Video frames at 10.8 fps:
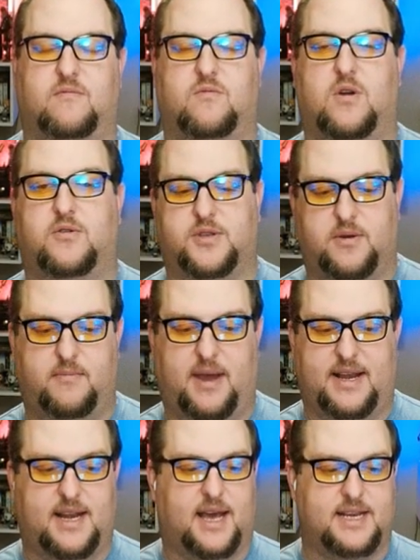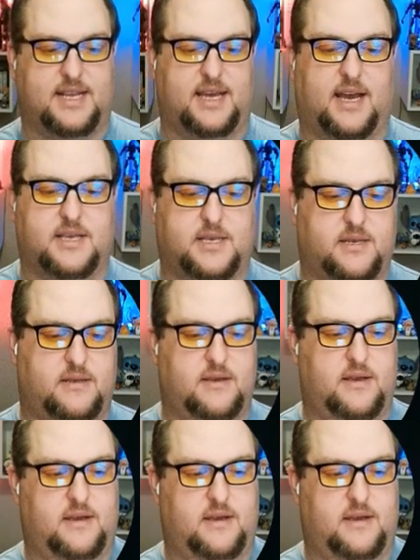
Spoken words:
wrote, so main.ts.